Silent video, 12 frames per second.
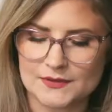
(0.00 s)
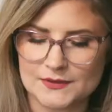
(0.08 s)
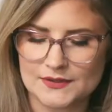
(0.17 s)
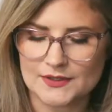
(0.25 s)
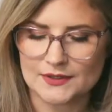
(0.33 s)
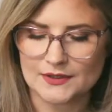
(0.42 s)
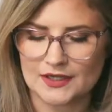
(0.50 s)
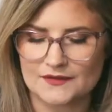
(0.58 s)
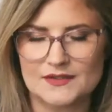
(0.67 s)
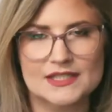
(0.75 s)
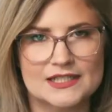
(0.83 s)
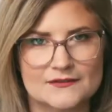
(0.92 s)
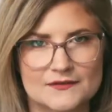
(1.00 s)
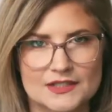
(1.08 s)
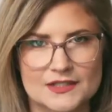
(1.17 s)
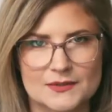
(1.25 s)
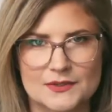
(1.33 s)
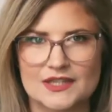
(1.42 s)
also got enough
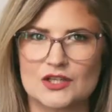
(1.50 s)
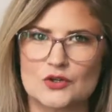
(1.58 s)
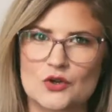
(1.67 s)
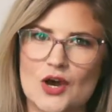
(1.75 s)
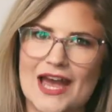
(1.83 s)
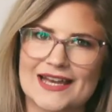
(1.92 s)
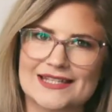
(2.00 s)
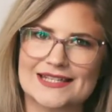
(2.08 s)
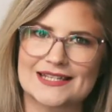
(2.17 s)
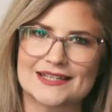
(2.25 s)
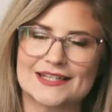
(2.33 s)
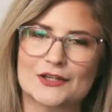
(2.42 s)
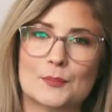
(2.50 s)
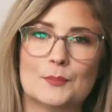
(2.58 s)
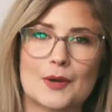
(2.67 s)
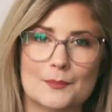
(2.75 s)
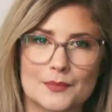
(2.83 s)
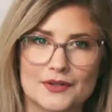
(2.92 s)
stiffness to it that you're not accidentally going to
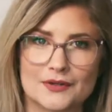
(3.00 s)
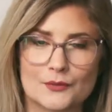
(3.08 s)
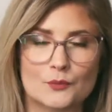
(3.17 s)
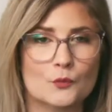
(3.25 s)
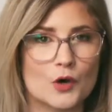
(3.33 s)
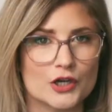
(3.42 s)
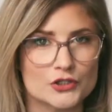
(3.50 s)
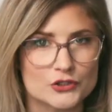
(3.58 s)
bump it while you're